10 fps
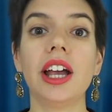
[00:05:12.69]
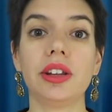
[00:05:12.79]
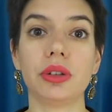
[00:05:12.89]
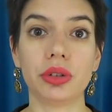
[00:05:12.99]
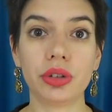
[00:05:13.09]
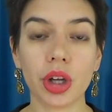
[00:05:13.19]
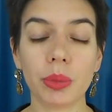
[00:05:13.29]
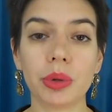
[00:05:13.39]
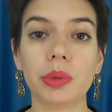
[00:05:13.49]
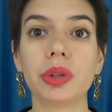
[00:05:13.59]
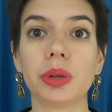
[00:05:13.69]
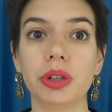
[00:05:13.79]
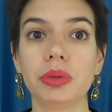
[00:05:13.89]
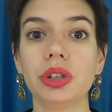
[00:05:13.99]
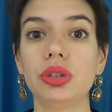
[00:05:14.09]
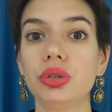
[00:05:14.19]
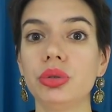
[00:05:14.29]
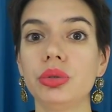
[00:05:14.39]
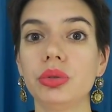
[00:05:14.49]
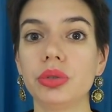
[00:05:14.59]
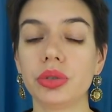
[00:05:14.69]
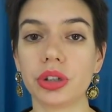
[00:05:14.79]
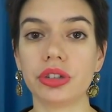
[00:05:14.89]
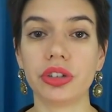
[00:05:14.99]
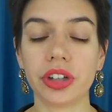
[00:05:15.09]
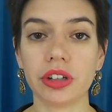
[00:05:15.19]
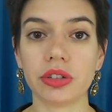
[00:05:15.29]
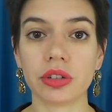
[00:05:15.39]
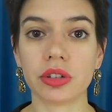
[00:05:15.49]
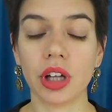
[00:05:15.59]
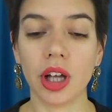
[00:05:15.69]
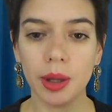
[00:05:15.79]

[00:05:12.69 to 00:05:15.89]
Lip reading: in the suburbs or between two such stations.